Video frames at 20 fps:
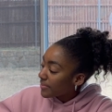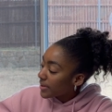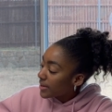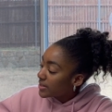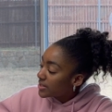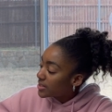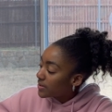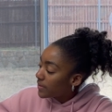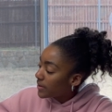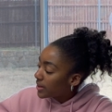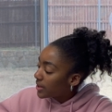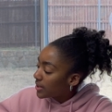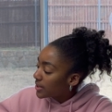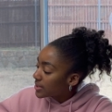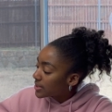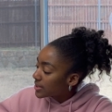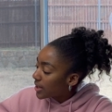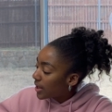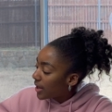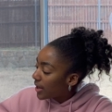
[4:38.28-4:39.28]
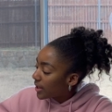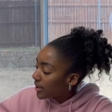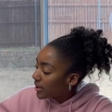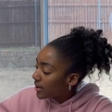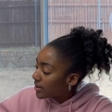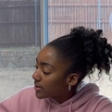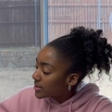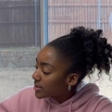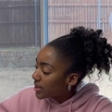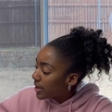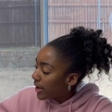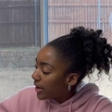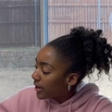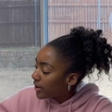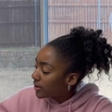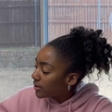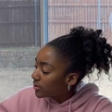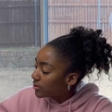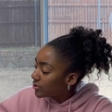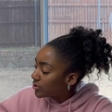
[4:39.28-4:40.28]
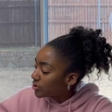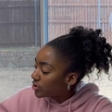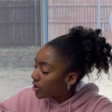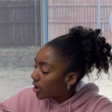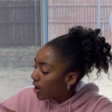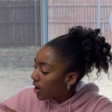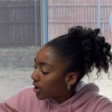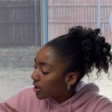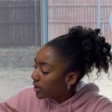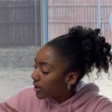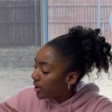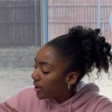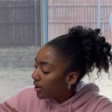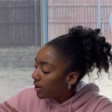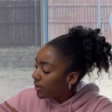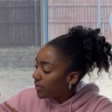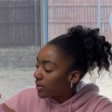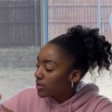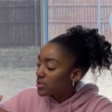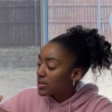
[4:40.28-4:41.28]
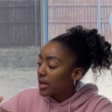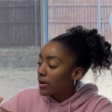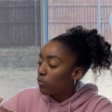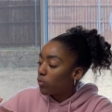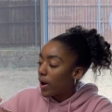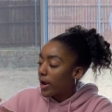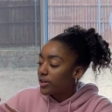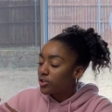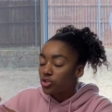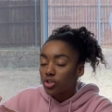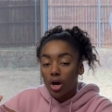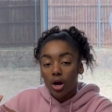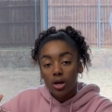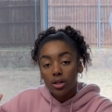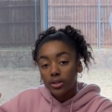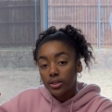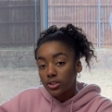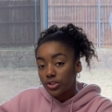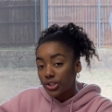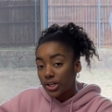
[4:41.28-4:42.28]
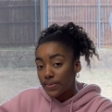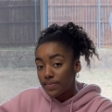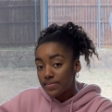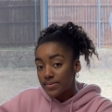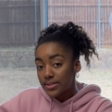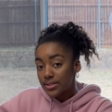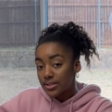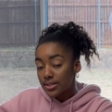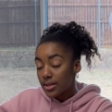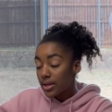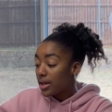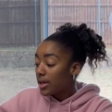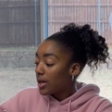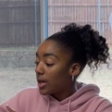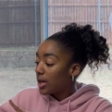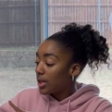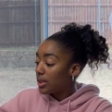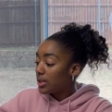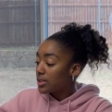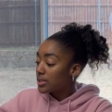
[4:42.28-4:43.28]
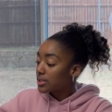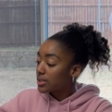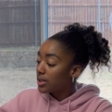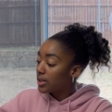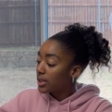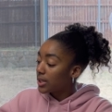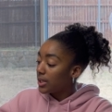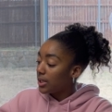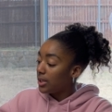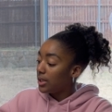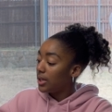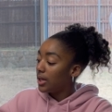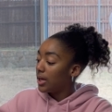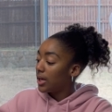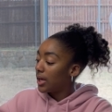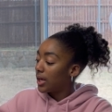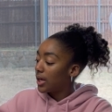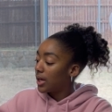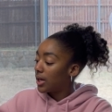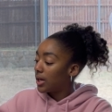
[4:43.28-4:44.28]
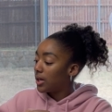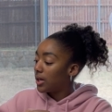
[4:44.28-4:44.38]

So it looks like there's like chocolate, there's like white chocolate chips in this cookie, and